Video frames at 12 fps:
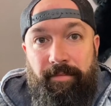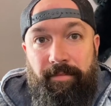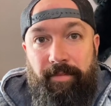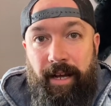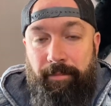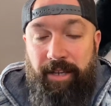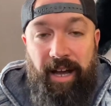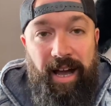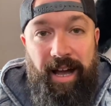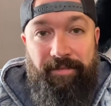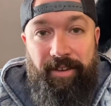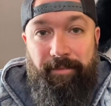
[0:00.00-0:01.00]
I'm
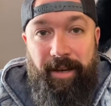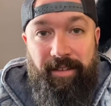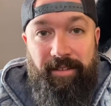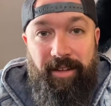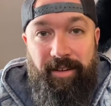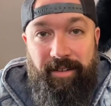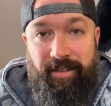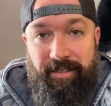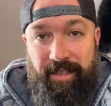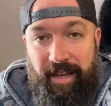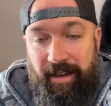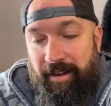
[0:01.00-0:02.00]
coughing my
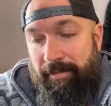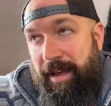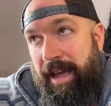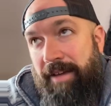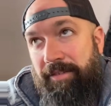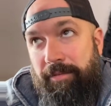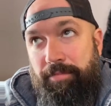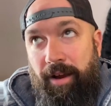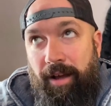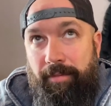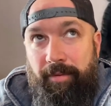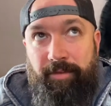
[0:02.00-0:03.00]
lungs out, I'm having
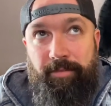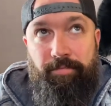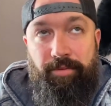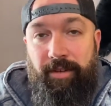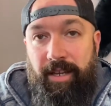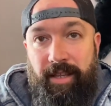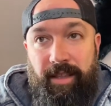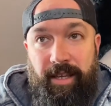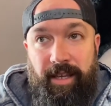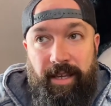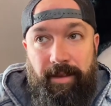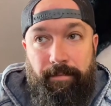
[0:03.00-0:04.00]
problems
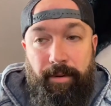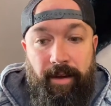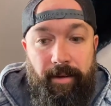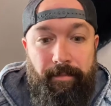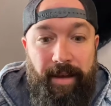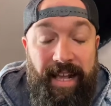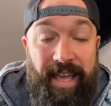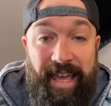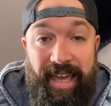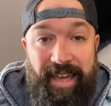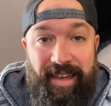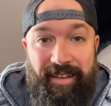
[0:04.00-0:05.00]
breathing, but my
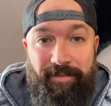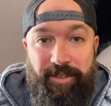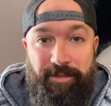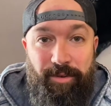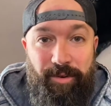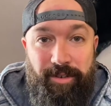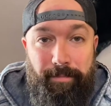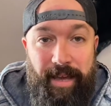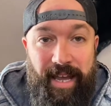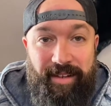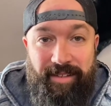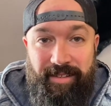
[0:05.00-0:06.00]
aunt smoked a
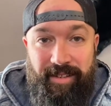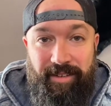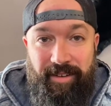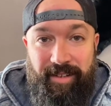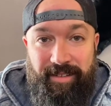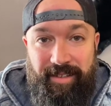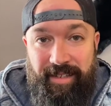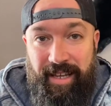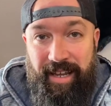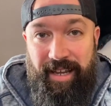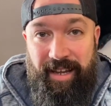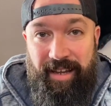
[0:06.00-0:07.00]
pack of cigarettes a
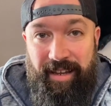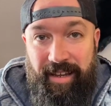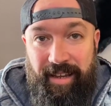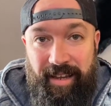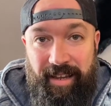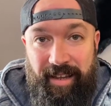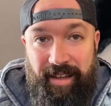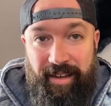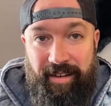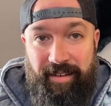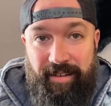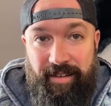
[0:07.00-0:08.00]
day
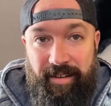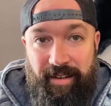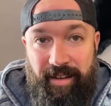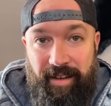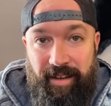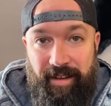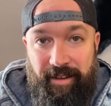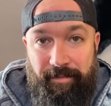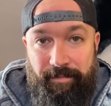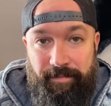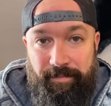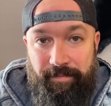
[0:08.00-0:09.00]
and
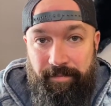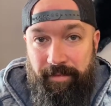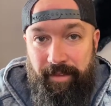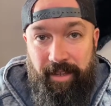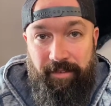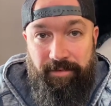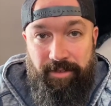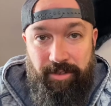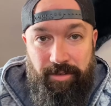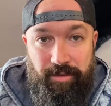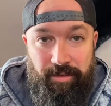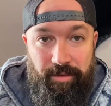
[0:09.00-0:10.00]
lived
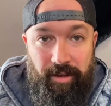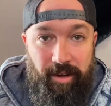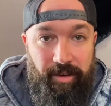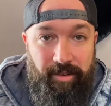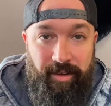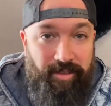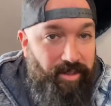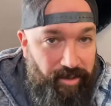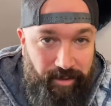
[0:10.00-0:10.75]
to 102.